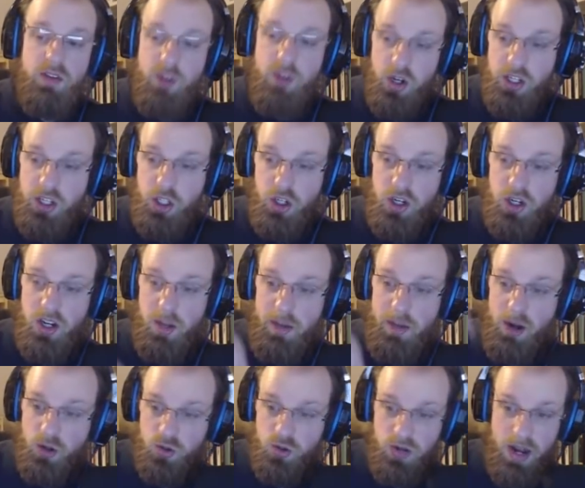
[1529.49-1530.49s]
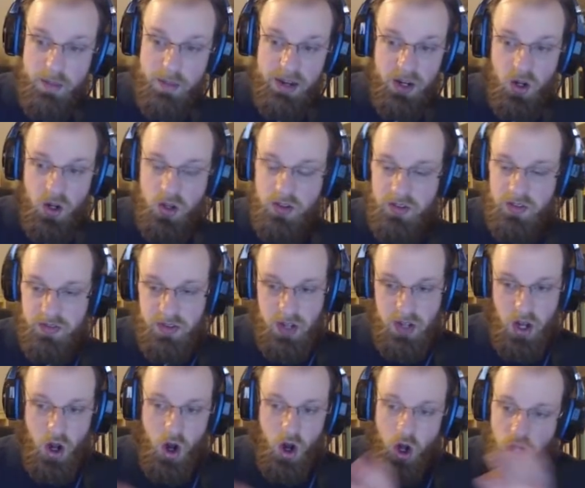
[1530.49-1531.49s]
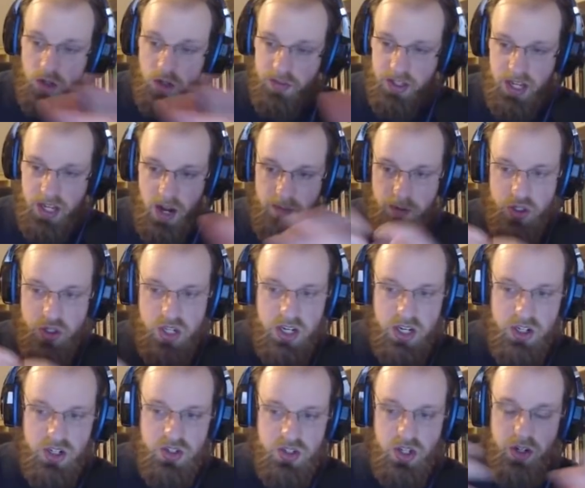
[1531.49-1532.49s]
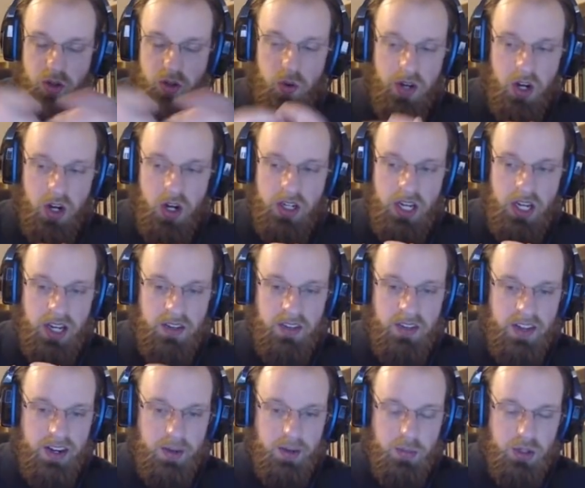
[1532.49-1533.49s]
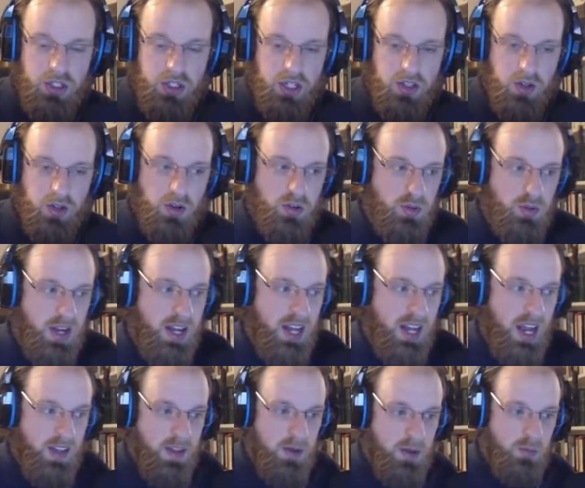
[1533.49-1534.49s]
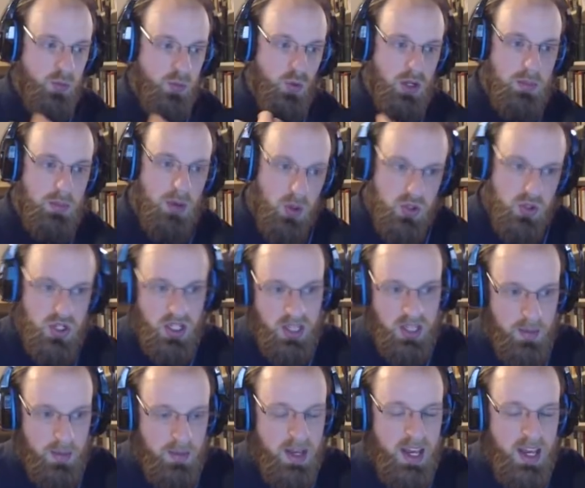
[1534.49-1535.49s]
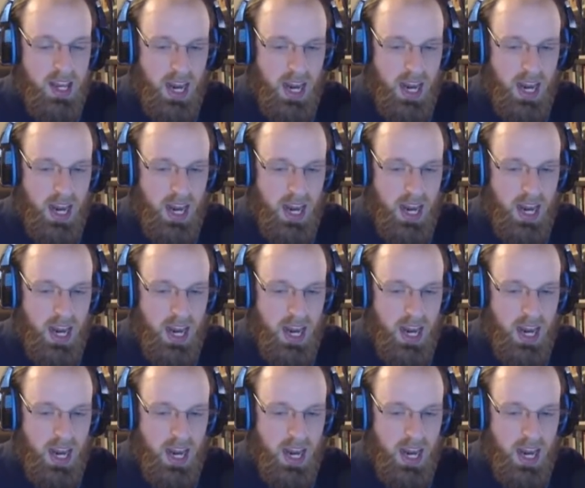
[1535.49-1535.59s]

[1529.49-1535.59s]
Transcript: very good about grabbing all of the conversations that are going on in their particular thread and then reposting them